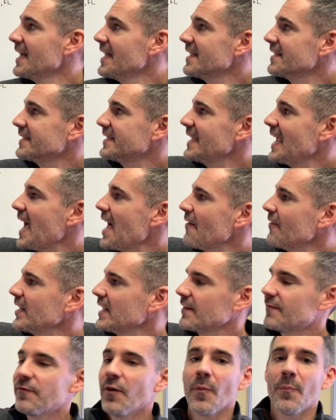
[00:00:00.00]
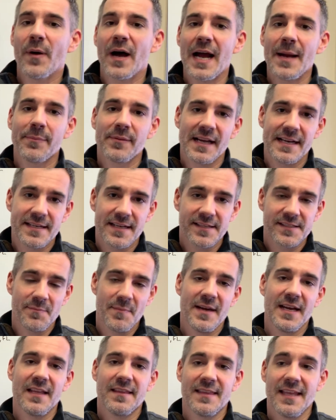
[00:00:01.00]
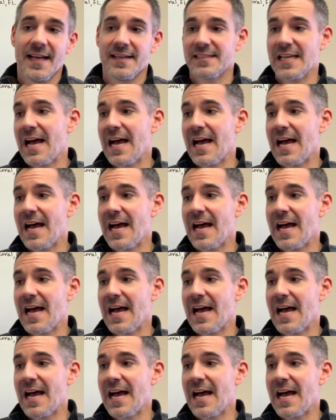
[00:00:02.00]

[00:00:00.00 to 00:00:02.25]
See, having a full pipeline does many things.